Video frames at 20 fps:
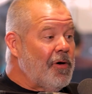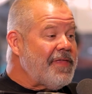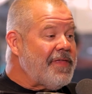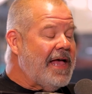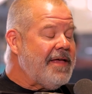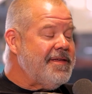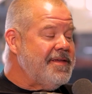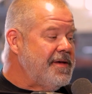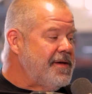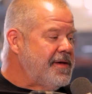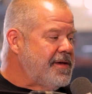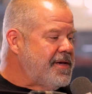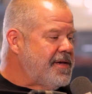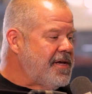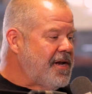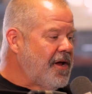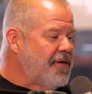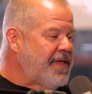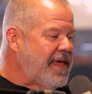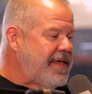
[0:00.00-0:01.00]
that's
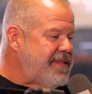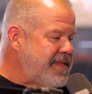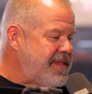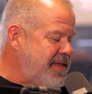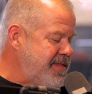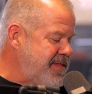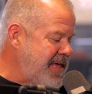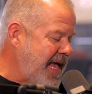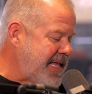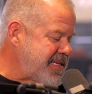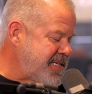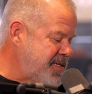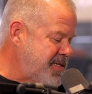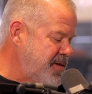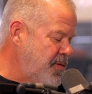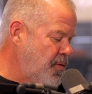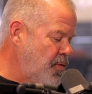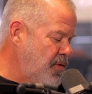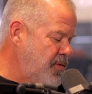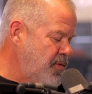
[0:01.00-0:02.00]

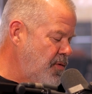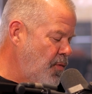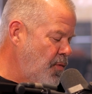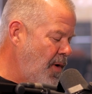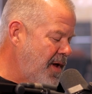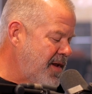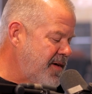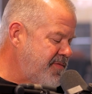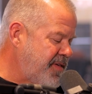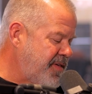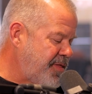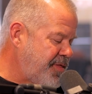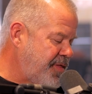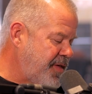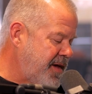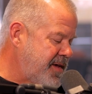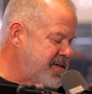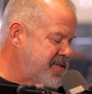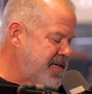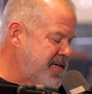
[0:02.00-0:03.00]
one of the
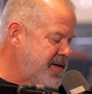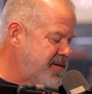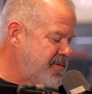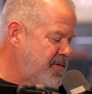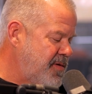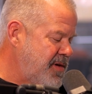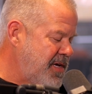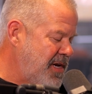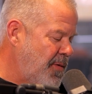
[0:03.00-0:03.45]
things that